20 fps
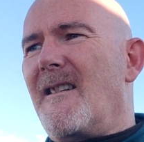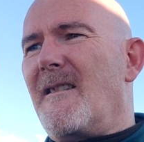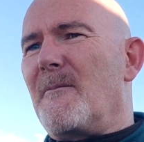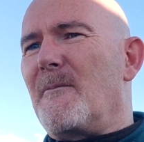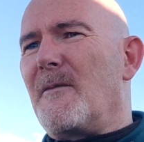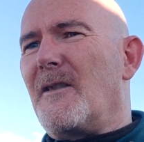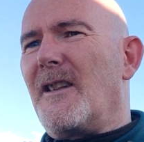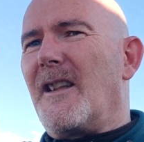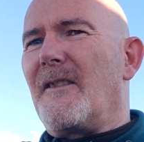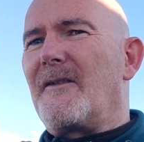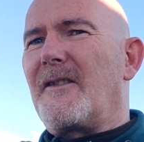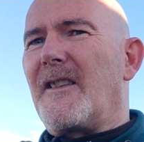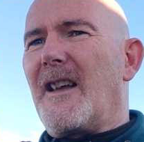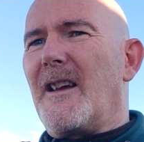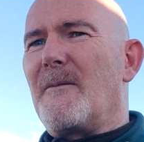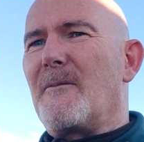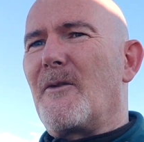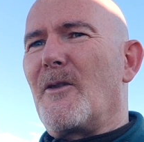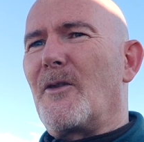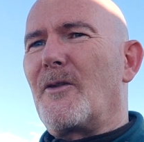My left
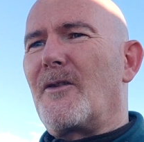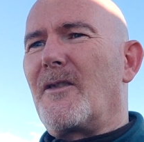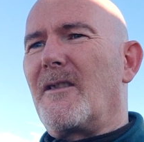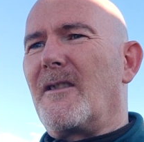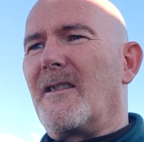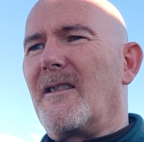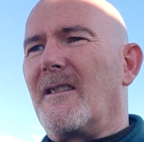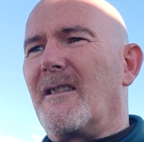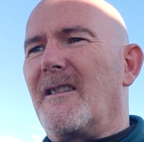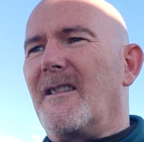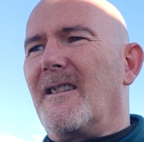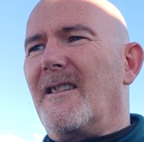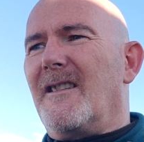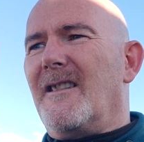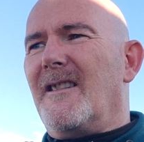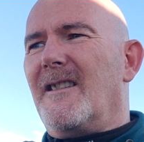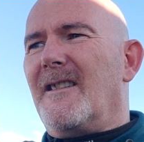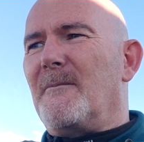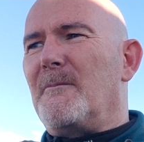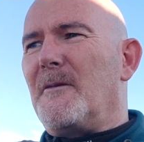hand rod,
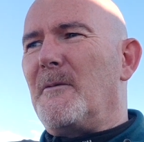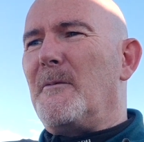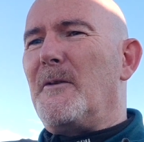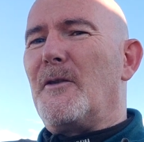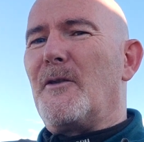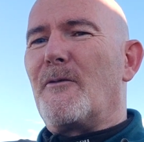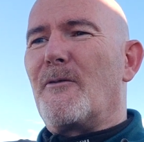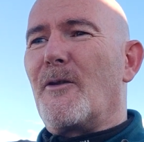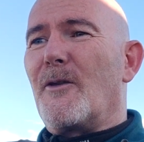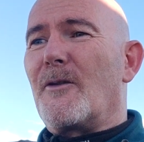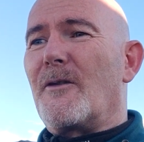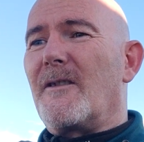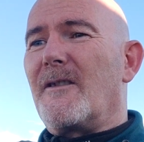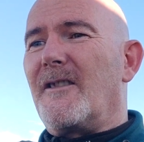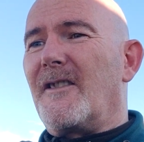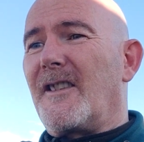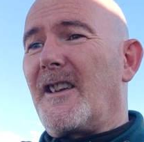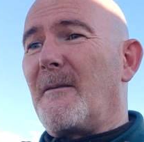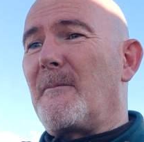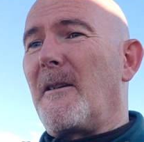my middle rod, and it's
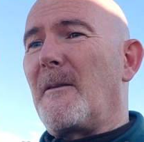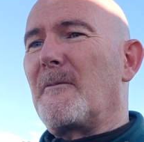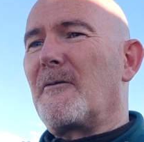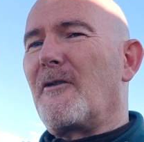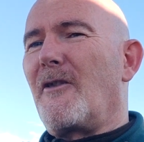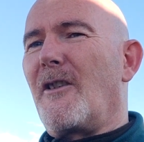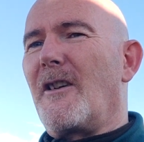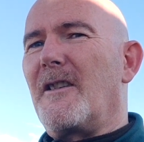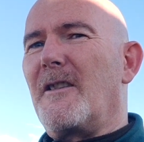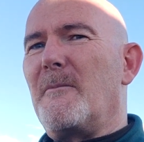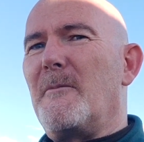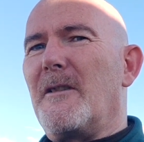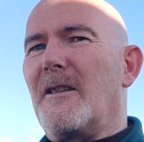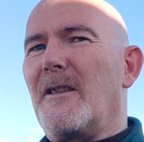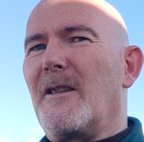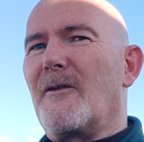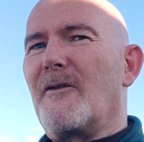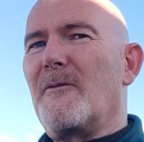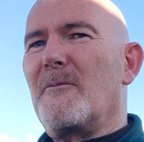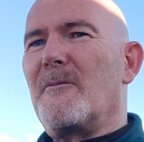come up right in the middle
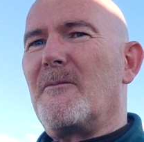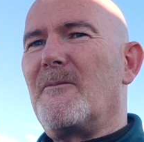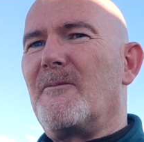of them.